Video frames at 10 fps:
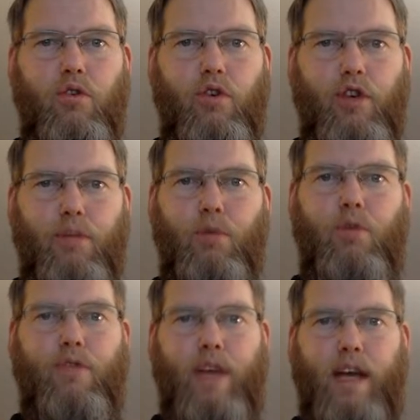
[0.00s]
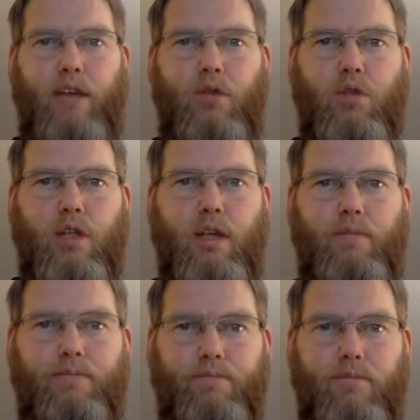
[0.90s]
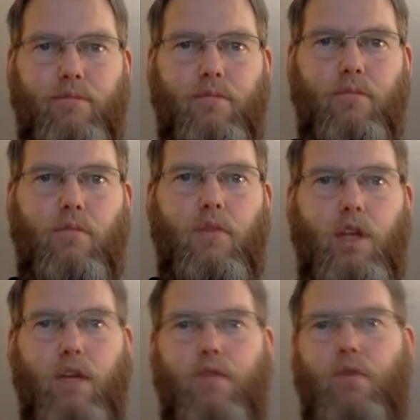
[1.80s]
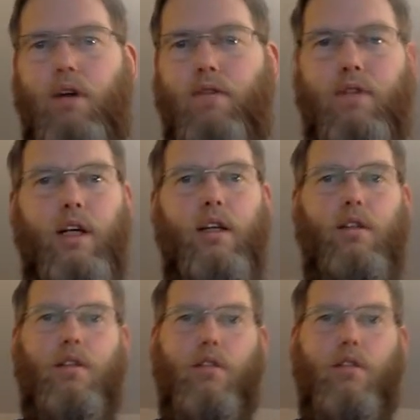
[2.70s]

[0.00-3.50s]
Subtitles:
remove that usually if you haven't done